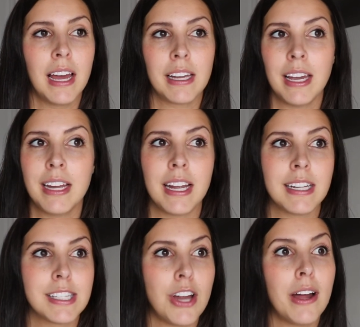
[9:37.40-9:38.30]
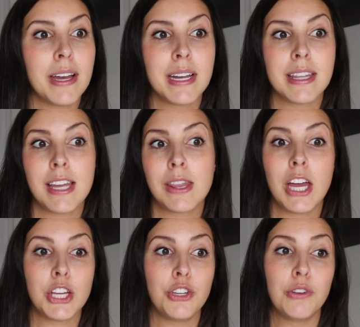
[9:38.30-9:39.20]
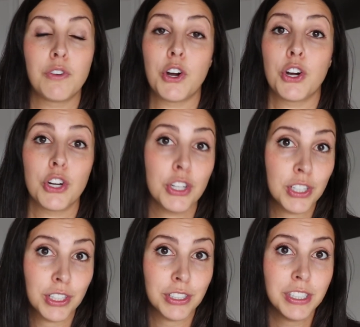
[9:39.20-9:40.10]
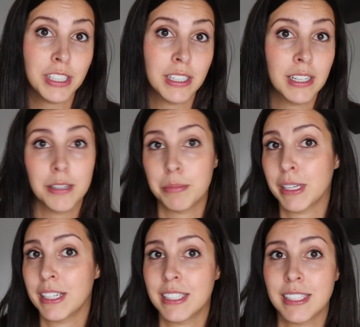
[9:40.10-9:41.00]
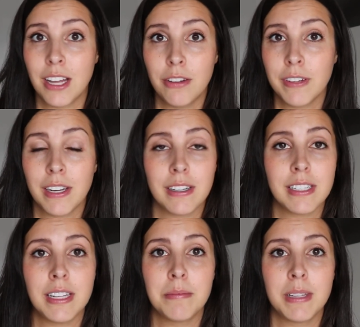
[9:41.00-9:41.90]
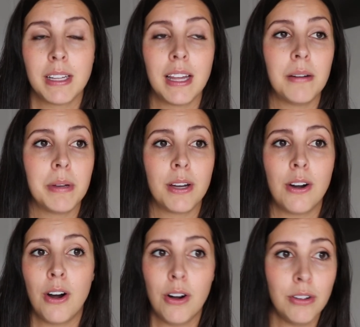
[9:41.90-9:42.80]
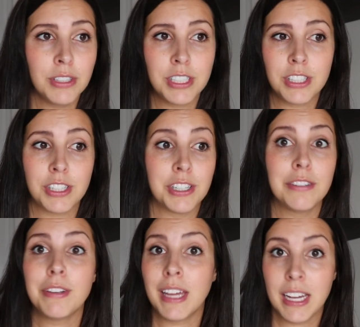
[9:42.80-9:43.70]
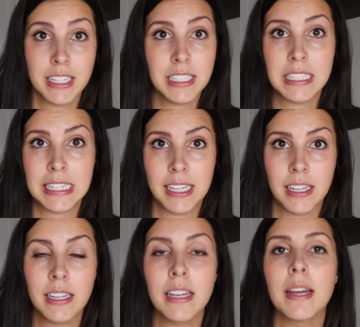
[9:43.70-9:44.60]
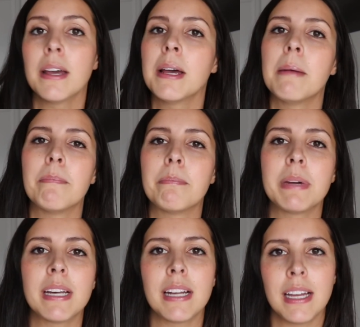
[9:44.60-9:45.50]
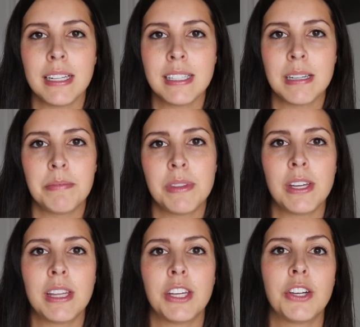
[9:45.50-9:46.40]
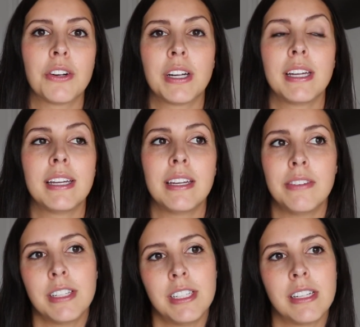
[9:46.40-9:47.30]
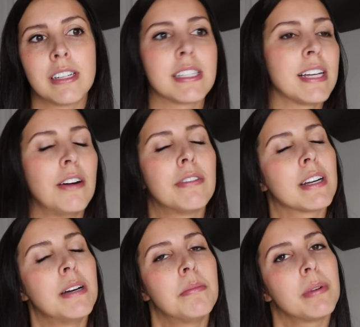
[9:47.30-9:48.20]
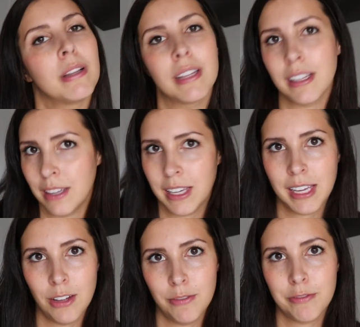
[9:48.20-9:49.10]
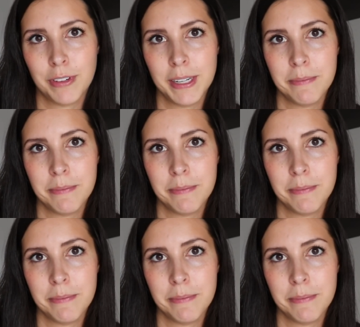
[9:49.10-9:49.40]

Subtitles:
Again, it's not anything that you've earned, because self-care is something that we all deserve and need, but it is something that you're giving to yourself completely guilt-free.